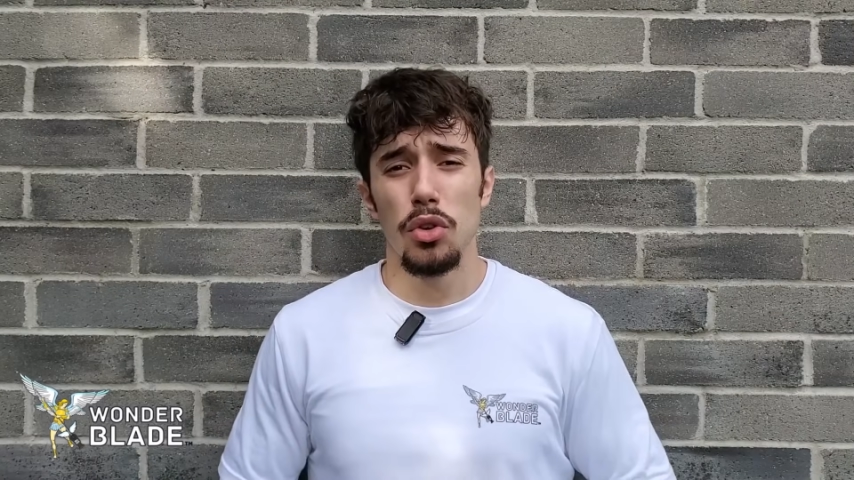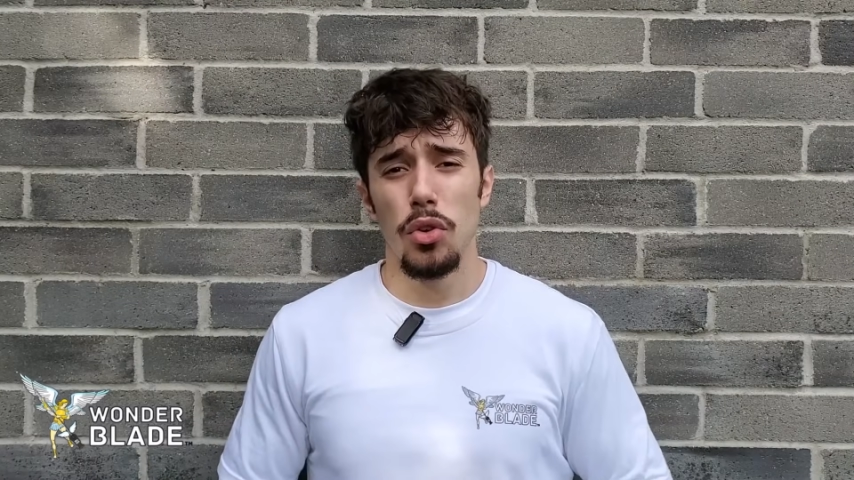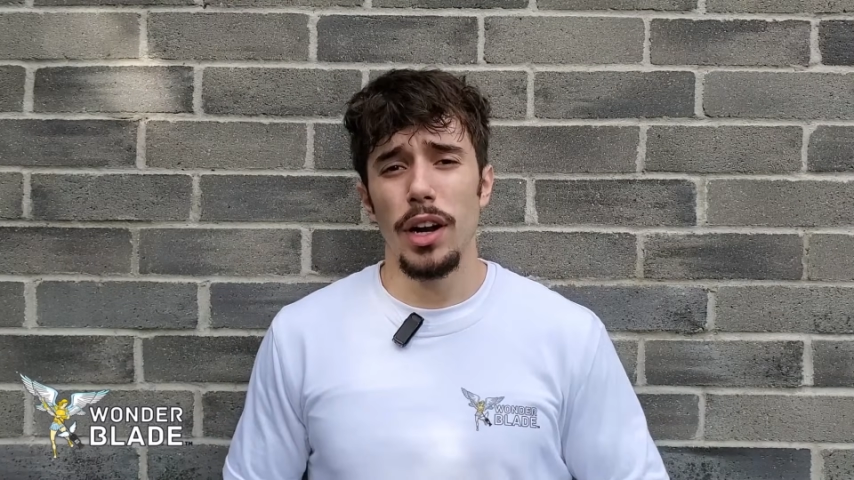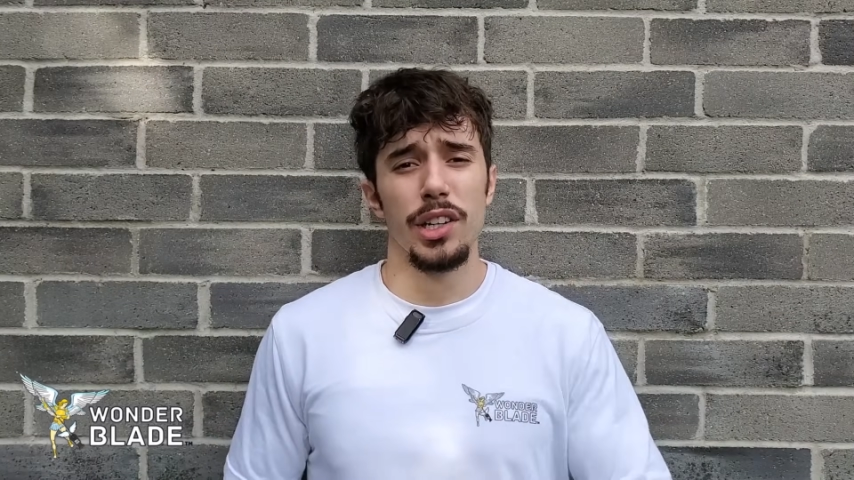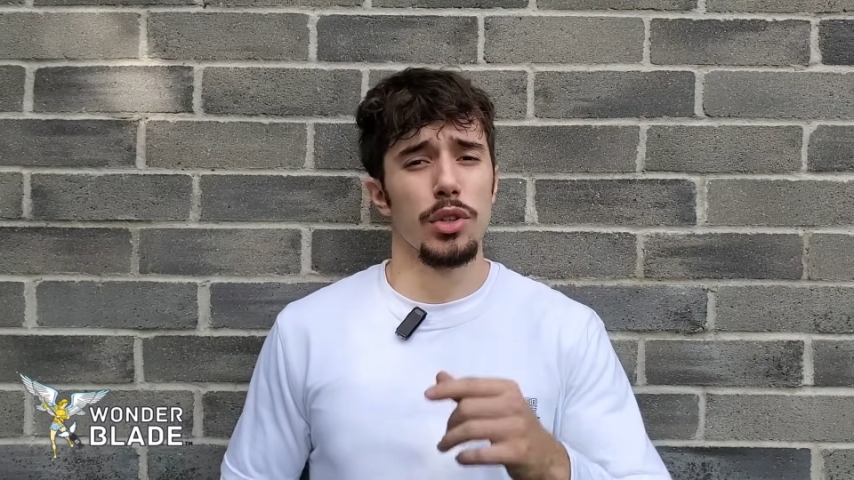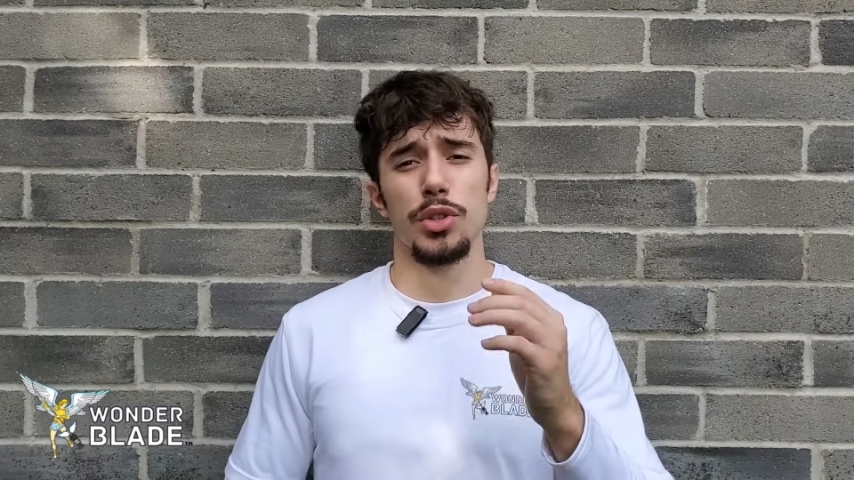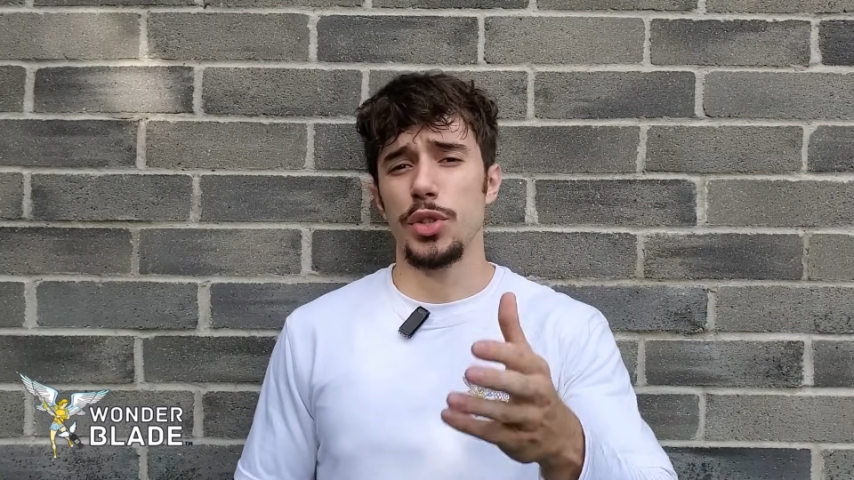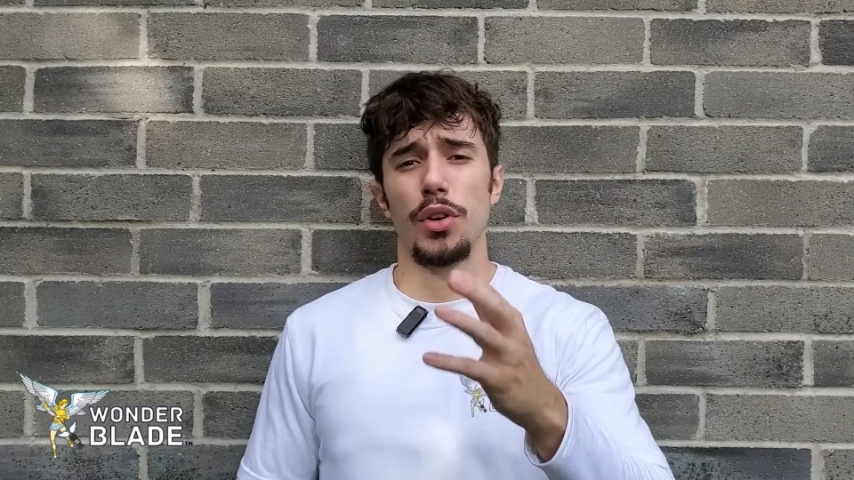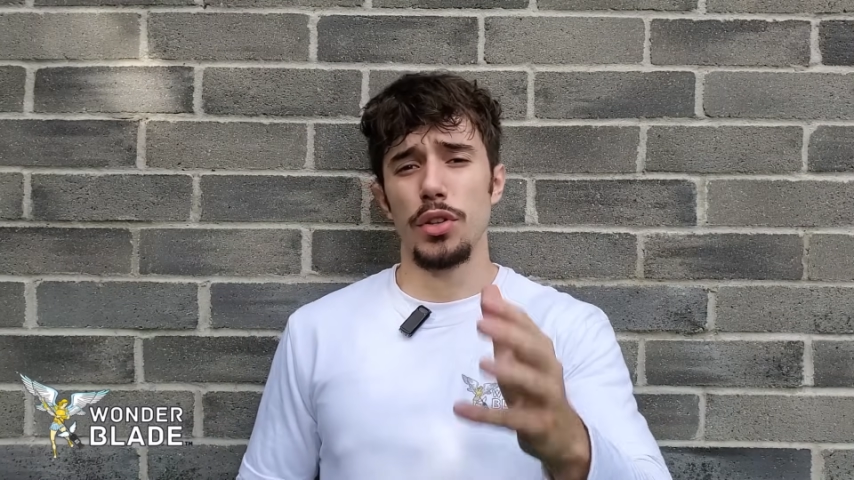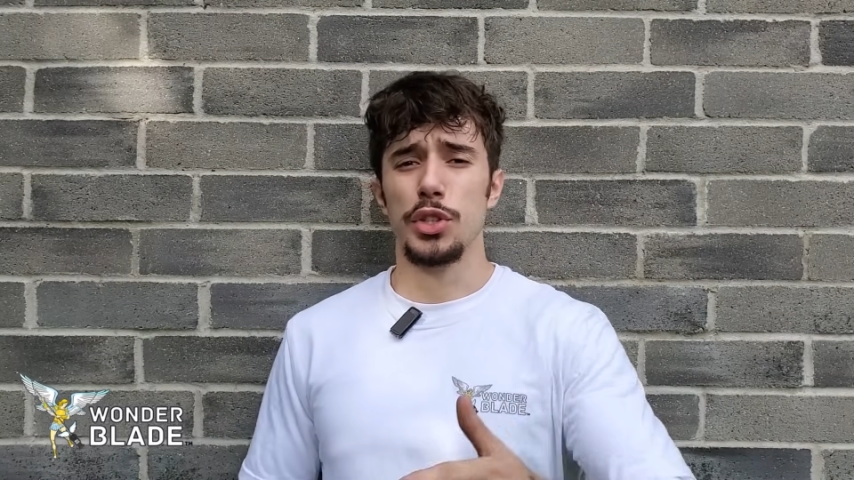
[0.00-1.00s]
angle
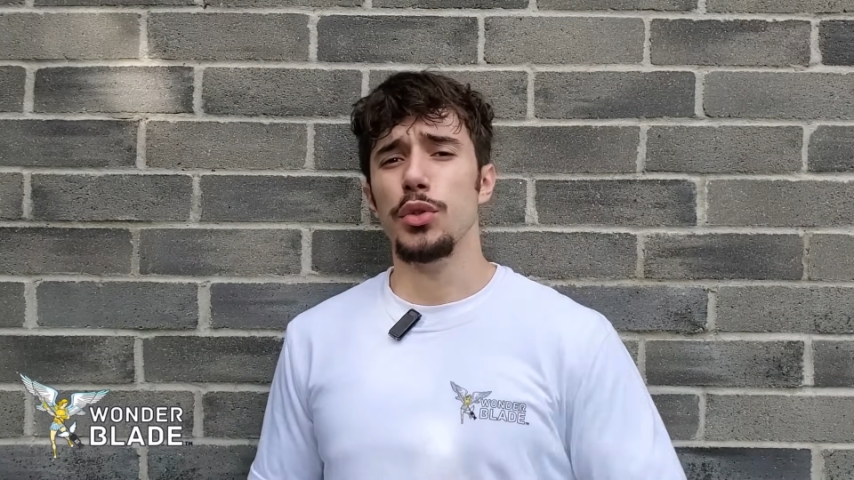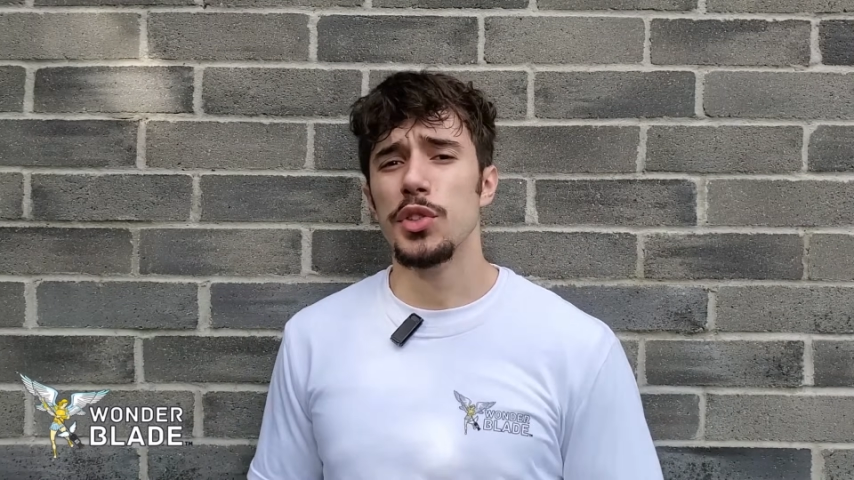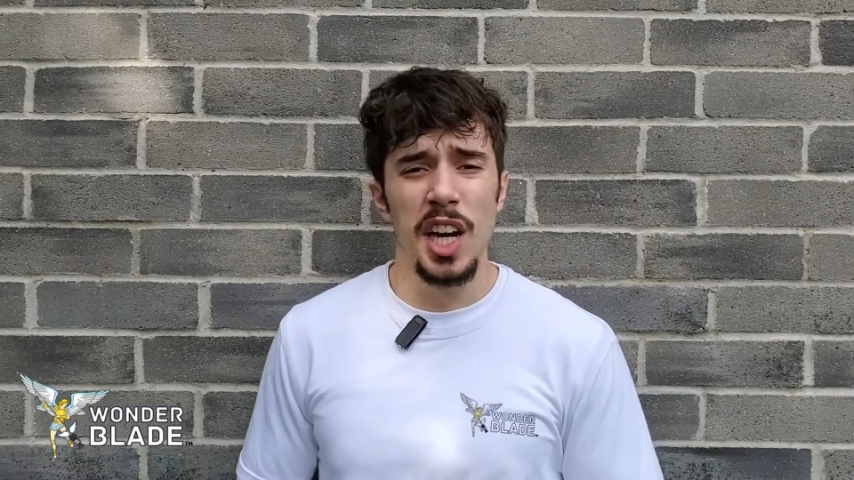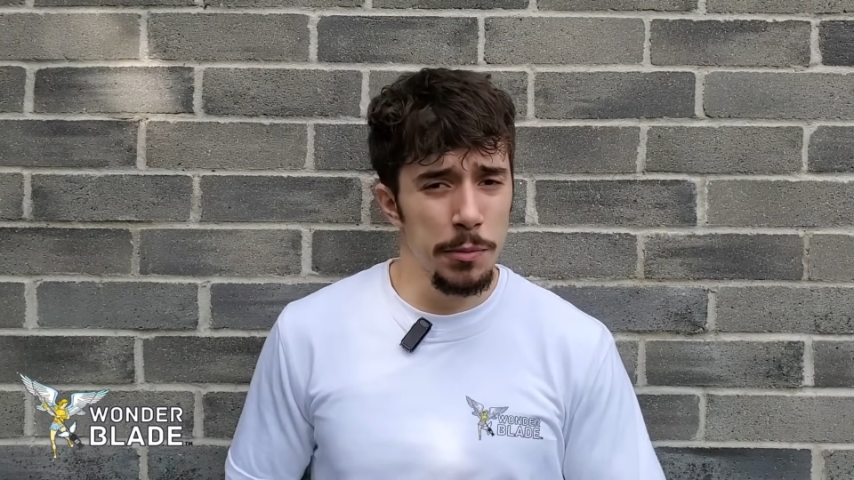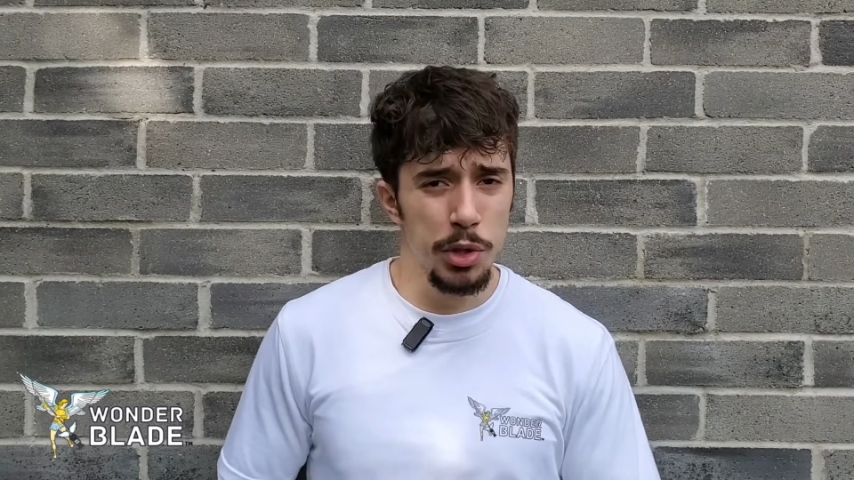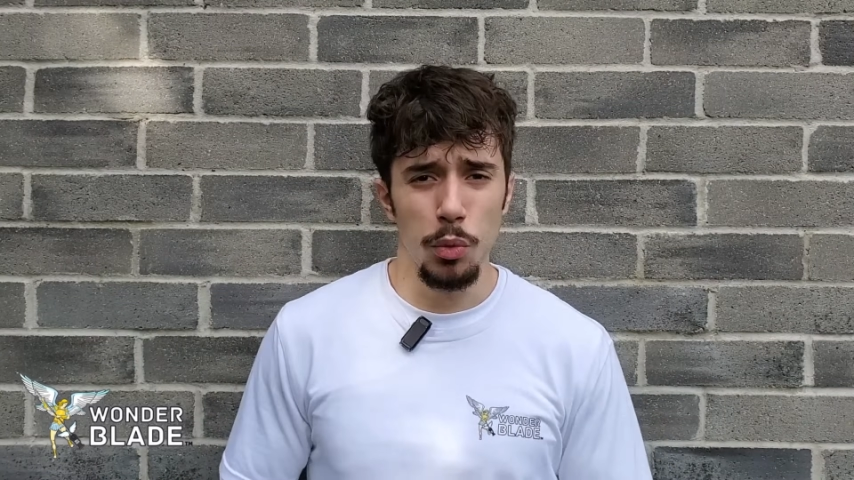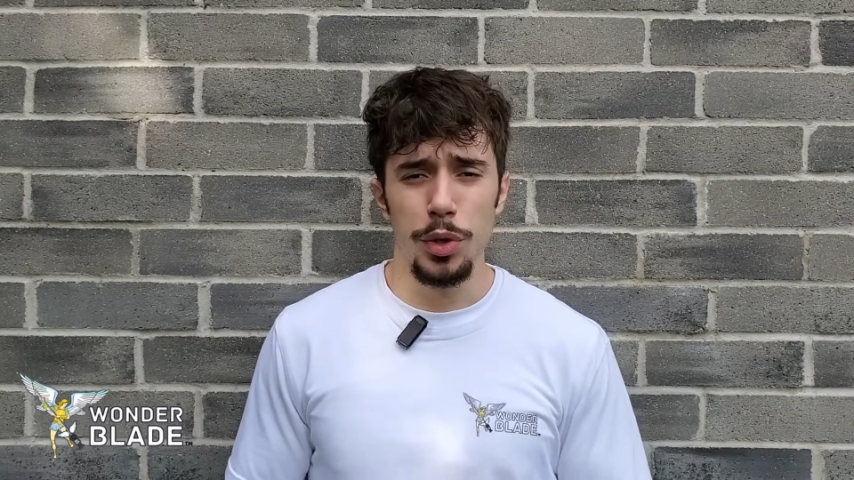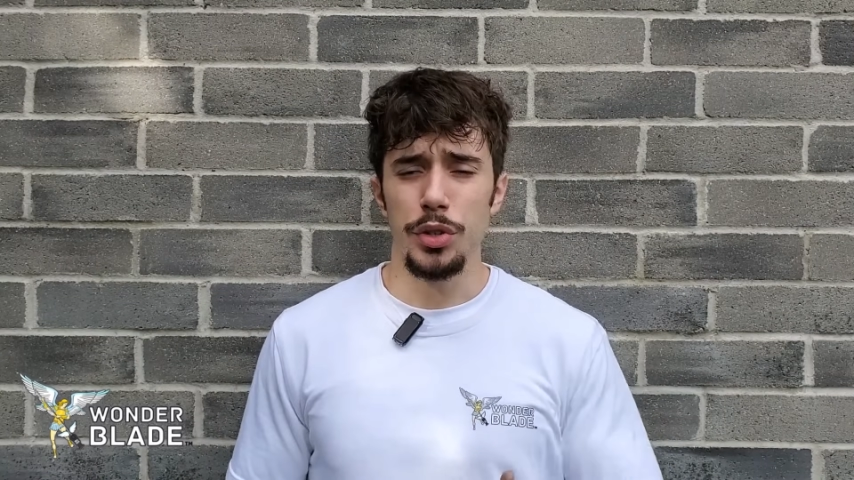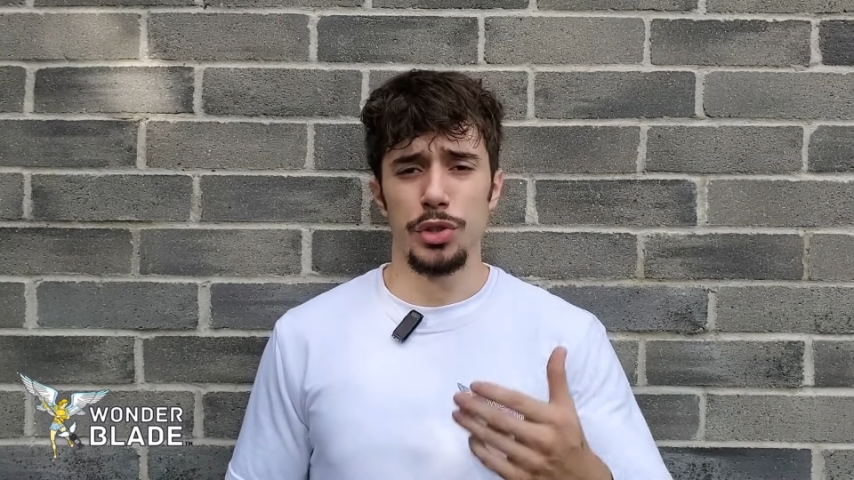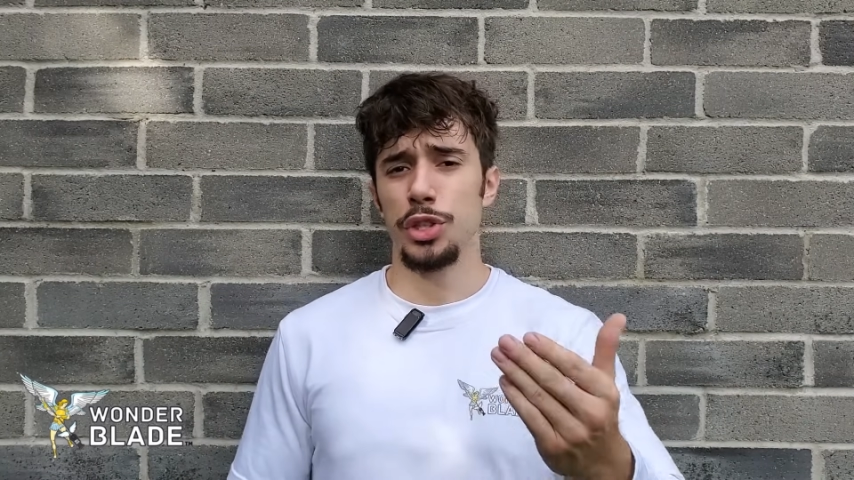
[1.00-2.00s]
grinders, there are two
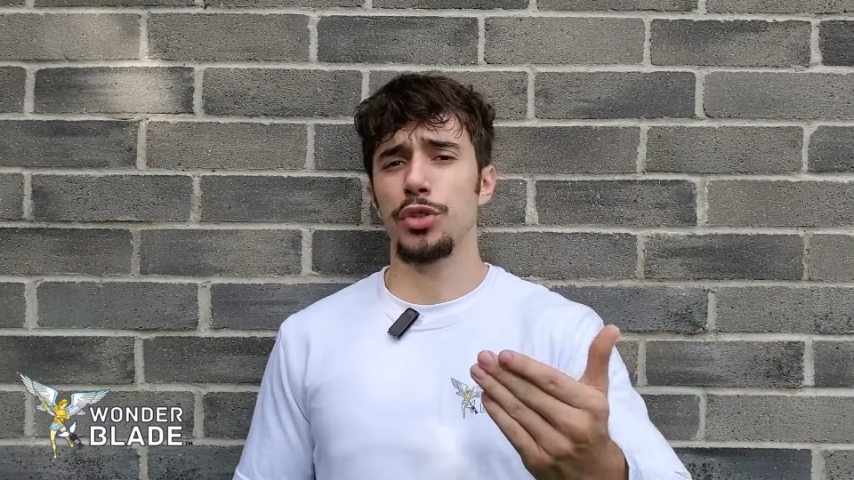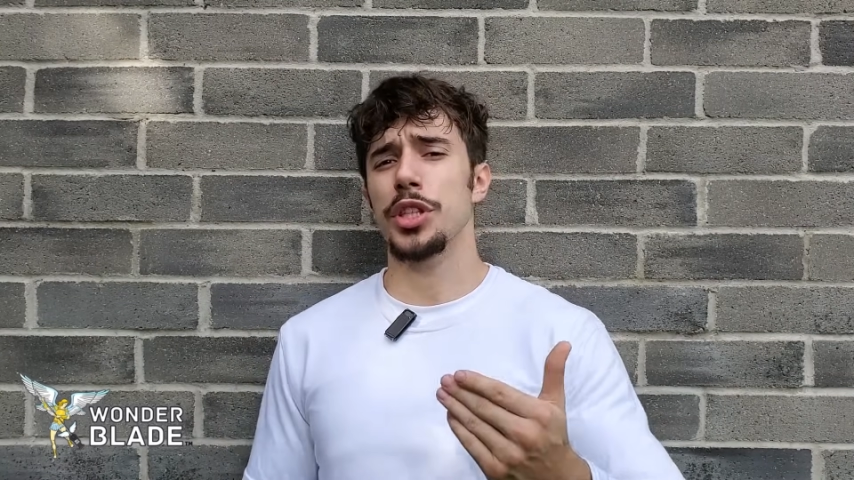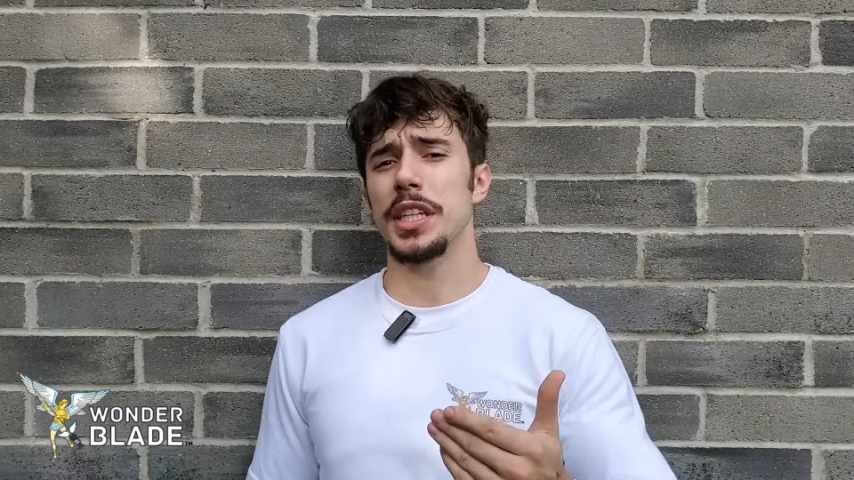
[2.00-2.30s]
types of wheels.